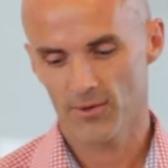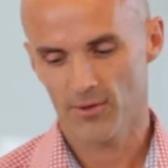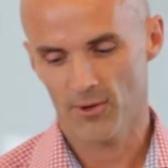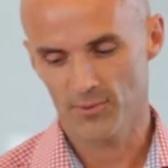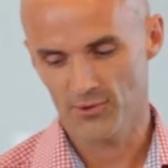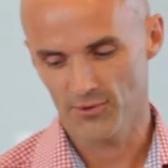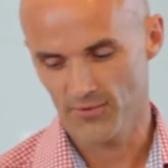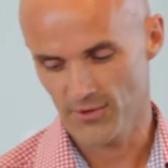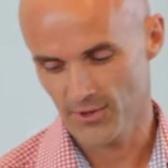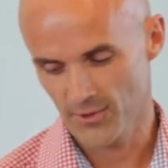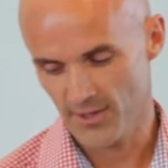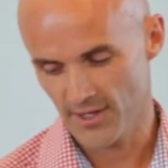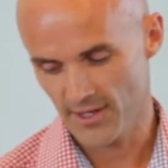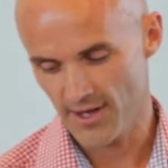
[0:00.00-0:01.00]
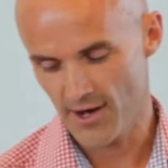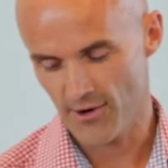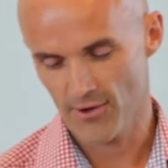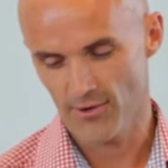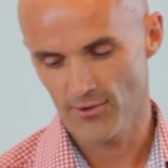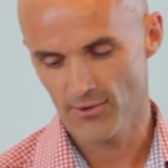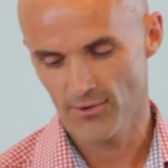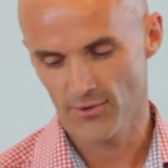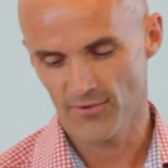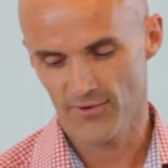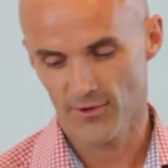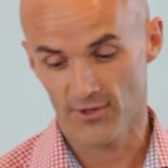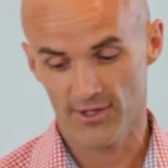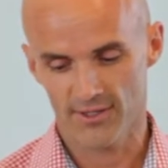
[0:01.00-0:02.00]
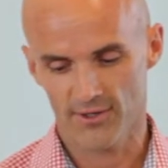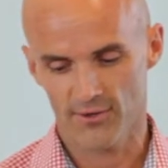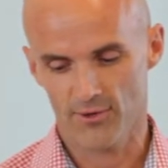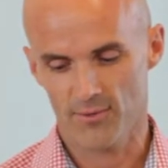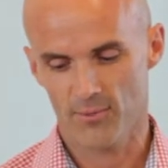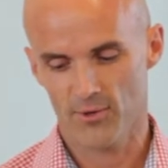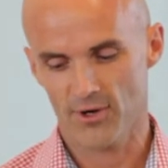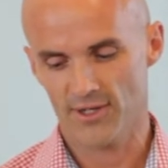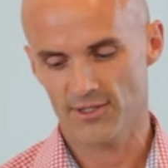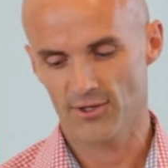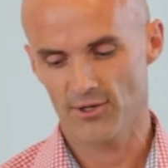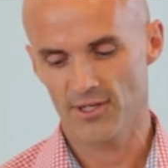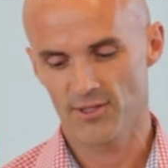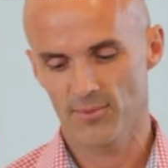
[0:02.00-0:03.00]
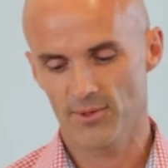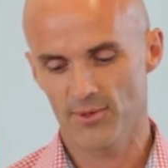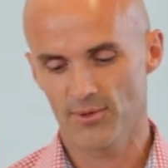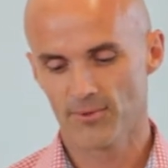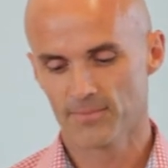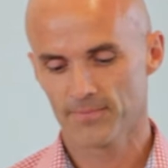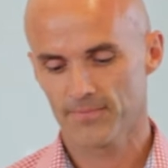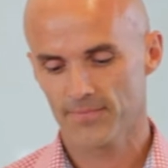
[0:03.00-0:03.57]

helps you very quickly narrow your focus in on the products you need to build.